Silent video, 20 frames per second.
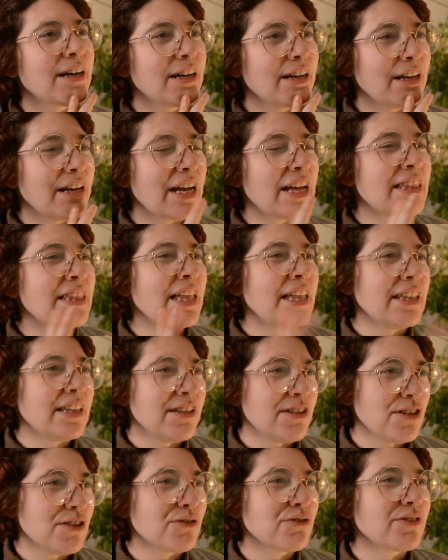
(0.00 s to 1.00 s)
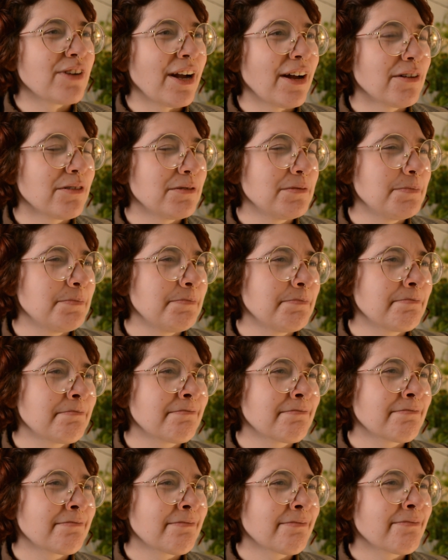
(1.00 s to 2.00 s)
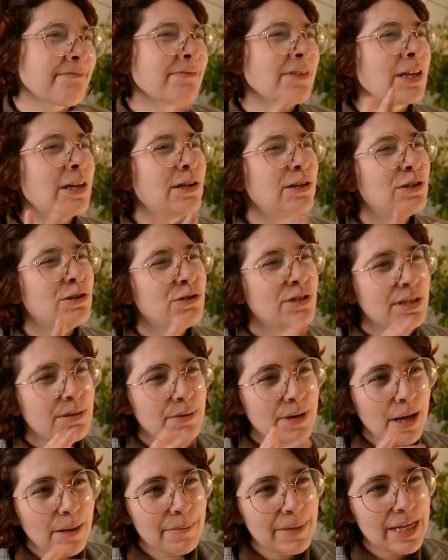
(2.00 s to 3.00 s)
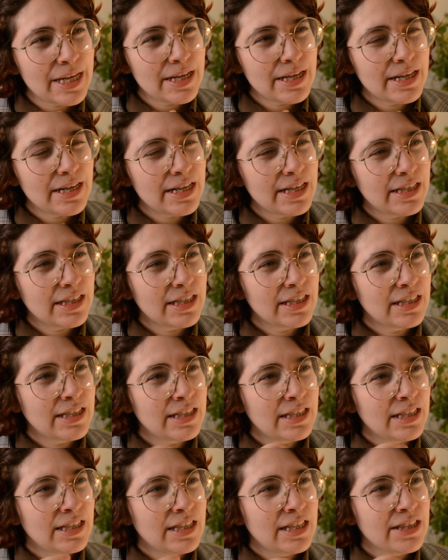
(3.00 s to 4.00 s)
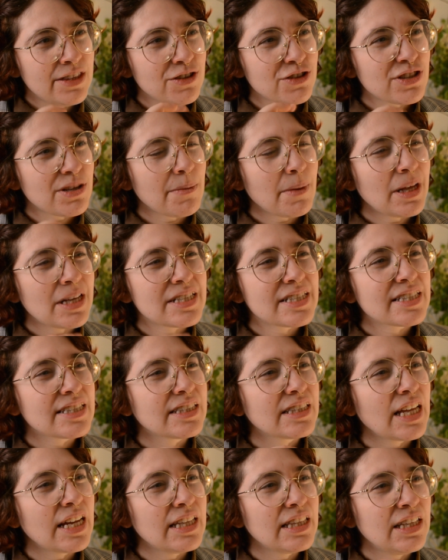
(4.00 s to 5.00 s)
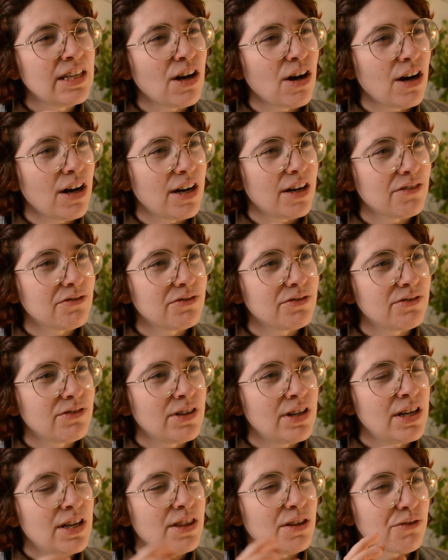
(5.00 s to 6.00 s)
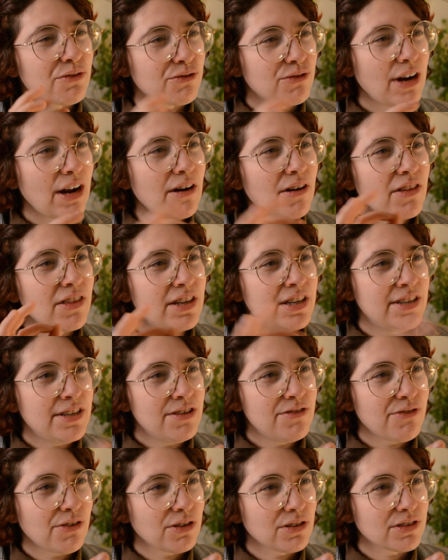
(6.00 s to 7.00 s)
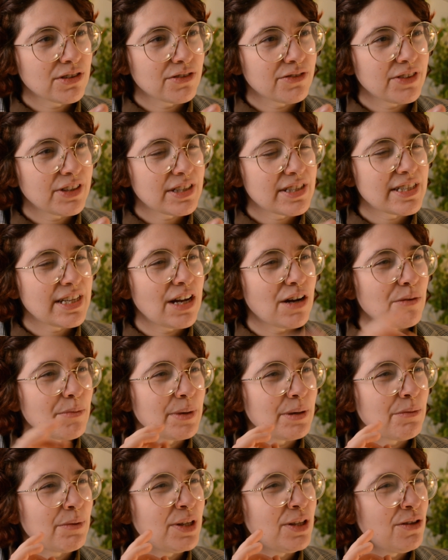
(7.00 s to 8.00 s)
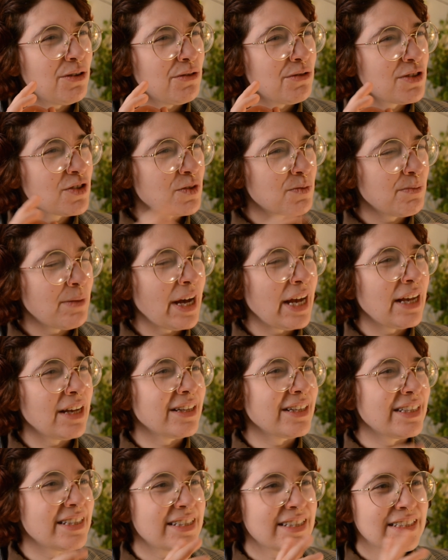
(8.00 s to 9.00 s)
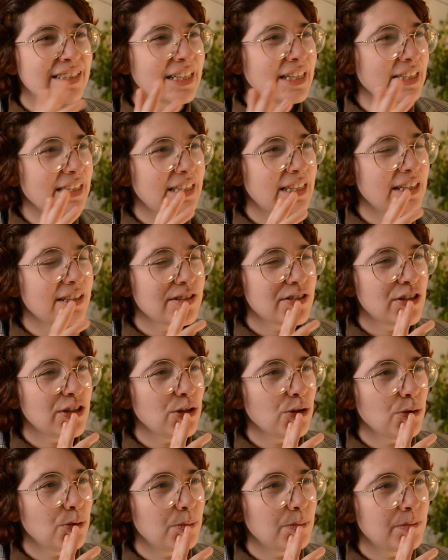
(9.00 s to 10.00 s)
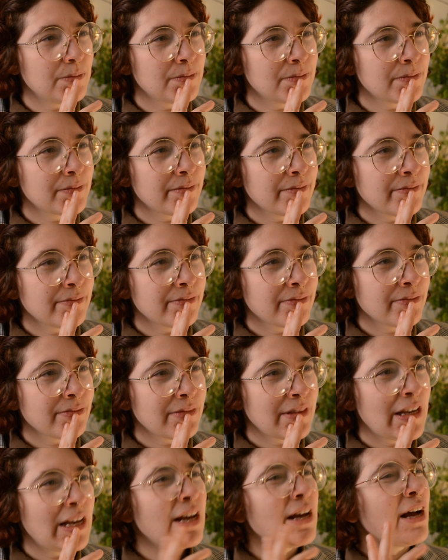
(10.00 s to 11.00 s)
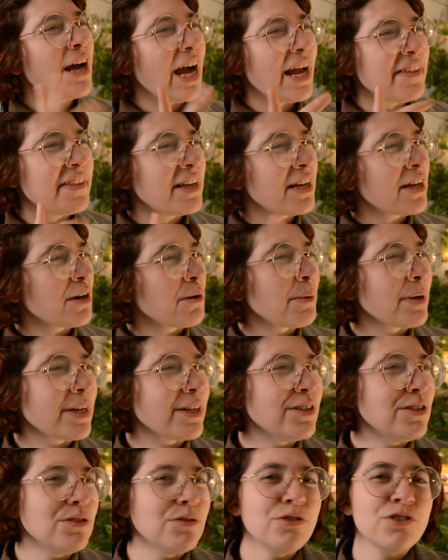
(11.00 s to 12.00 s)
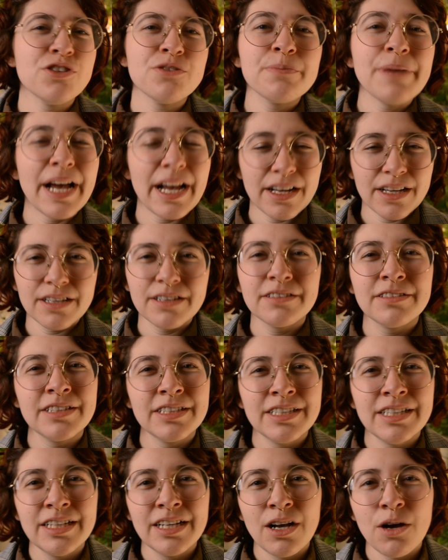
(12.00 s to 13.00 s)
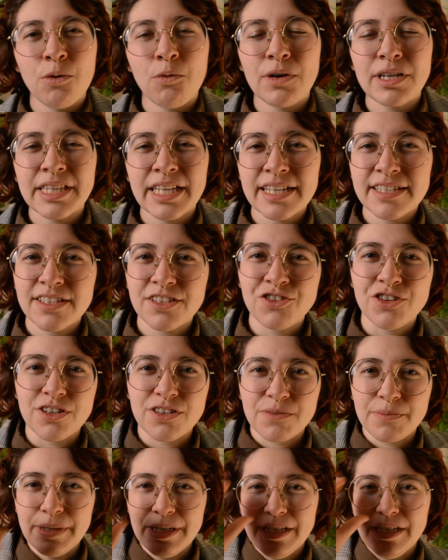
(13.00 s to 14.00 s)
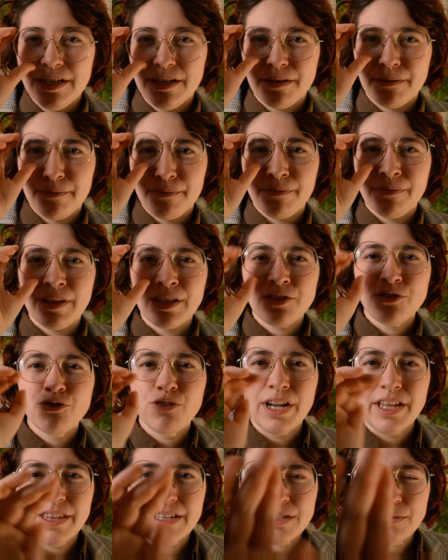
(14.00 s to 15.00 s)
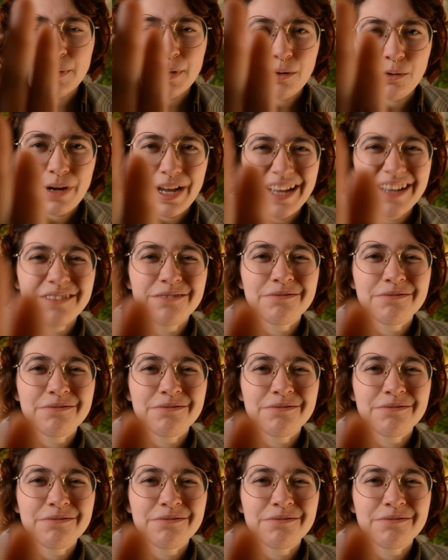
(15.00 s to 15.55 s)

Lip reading: And then to the frown. You see what I mean? There's something slightly off. The frown and the default are fixed now, but when you smile, it's slightly askew. I think I know what I could do. Just back. One last adjustment here. Let's try this one, okay?